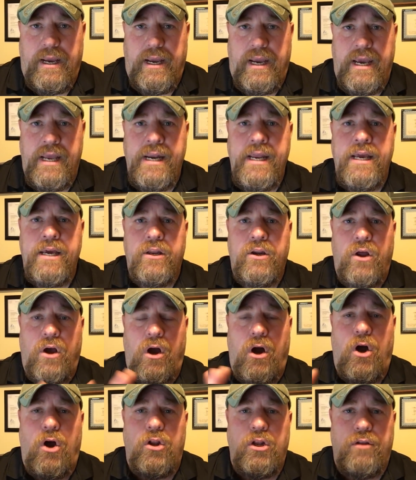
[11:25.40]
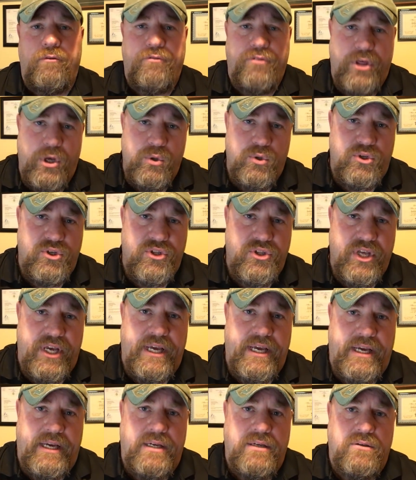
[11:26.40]
Any and all of those
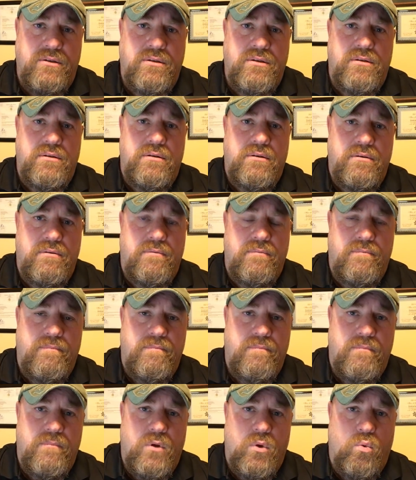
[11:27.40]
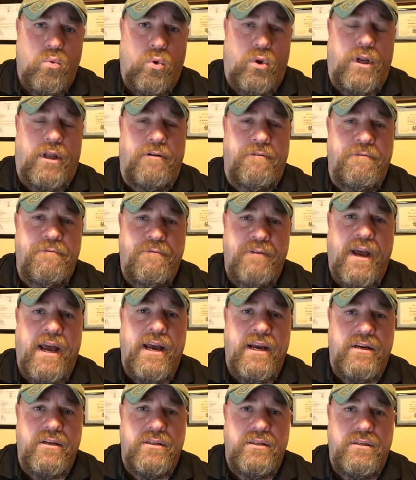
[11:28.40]
things will
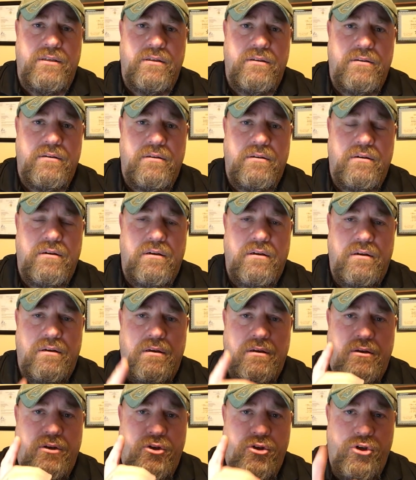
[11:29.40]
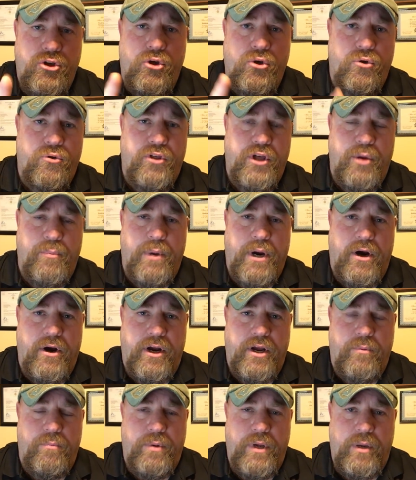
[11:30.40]
affect you, the
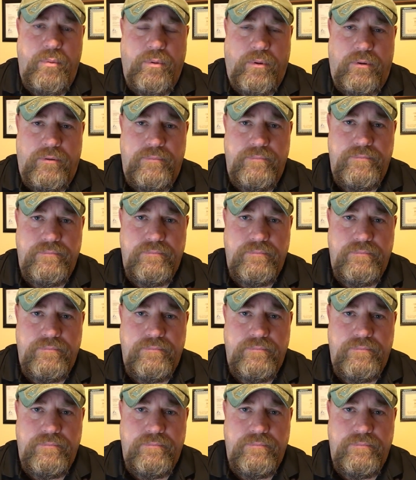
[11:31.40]
American people.